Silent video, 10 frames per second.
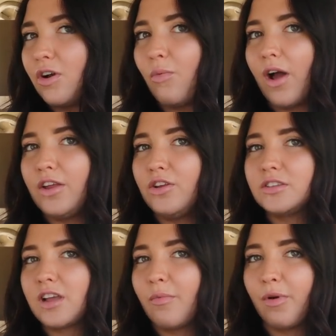Why didn't you
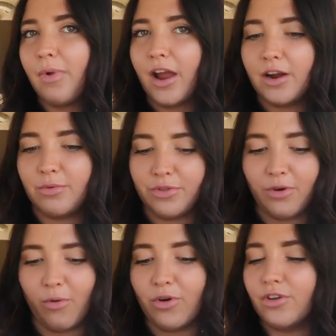just come prepared with
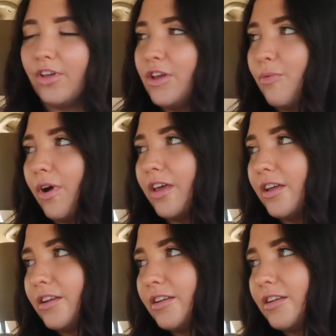the order that you wanted?